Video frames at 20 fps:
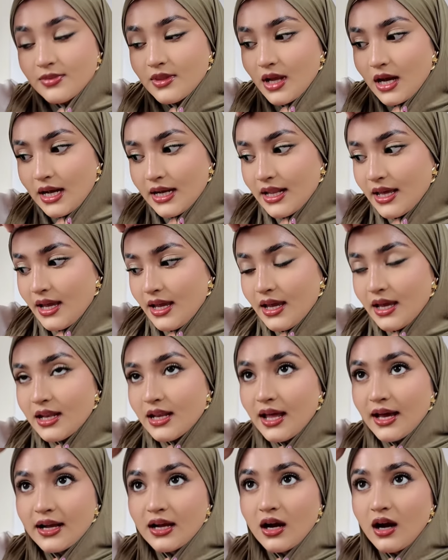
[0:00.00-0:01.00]
and I ate
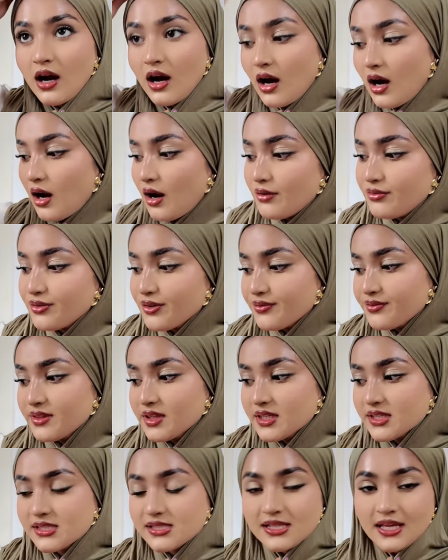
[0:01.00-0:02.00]
like half of
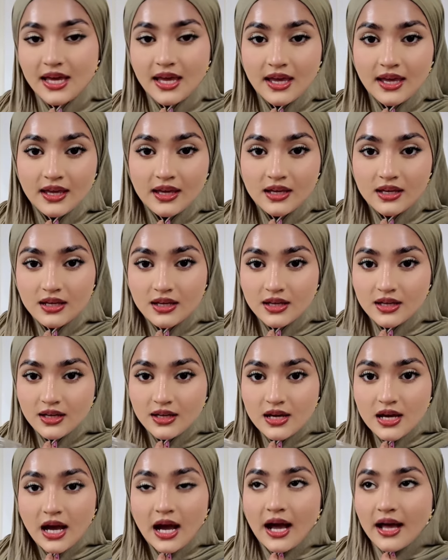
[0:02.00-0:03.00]
this cake
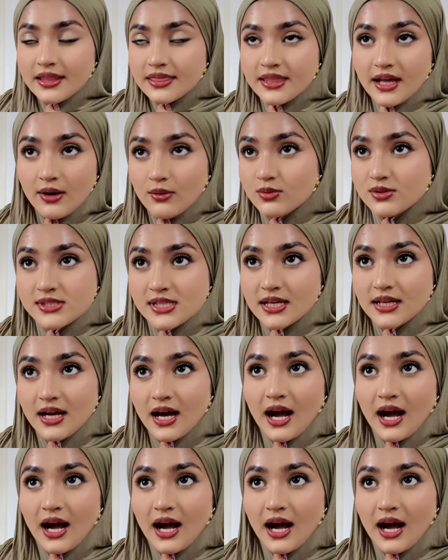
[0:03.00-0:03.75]
and that was it.